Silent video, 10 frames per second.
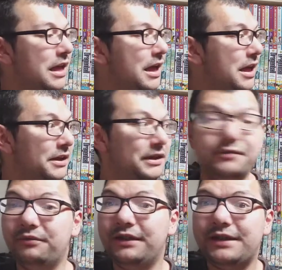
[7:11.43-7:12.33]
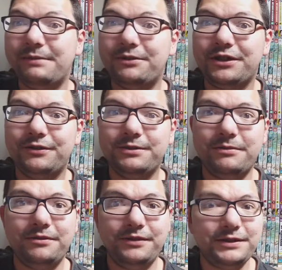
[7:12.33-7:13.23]
I can't really say much else
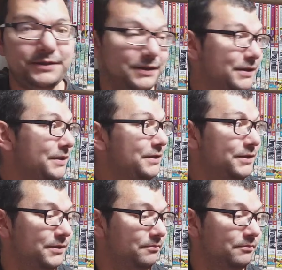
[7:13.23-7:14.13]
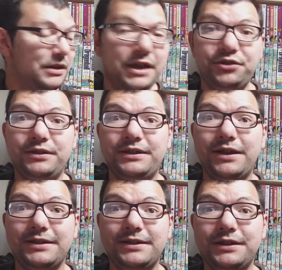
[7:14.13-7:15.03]
about this. This is uh, Juni
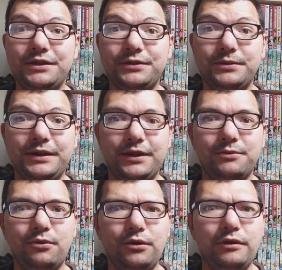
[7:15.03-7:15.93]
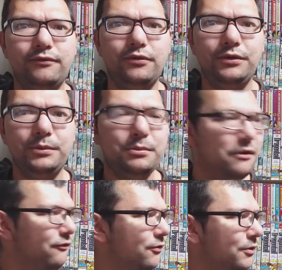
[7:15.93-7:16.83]
Taisen, Zodiac War, Volume
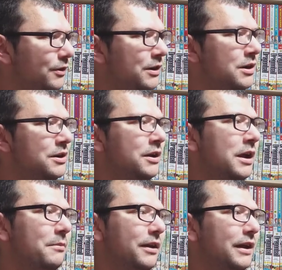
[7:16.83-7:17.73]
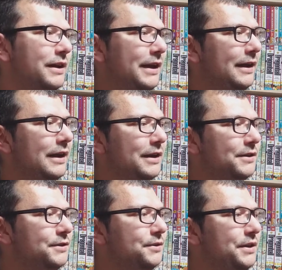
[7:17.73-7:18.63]
4 by Akira
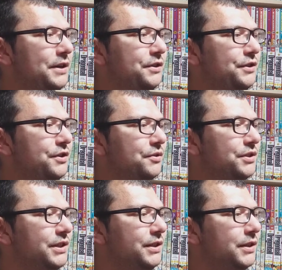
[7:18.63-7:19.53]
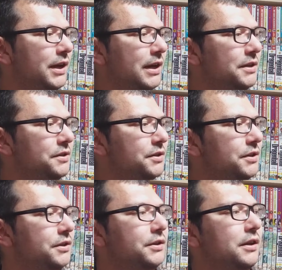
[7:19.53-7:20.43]
Akatsuki NISIOSIN and
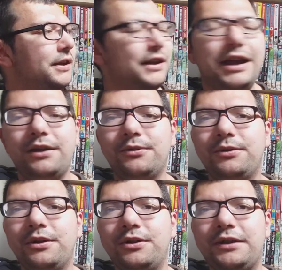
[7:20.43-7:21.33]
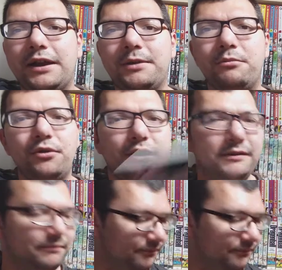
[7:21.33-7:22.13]
Hikaru Nakamura.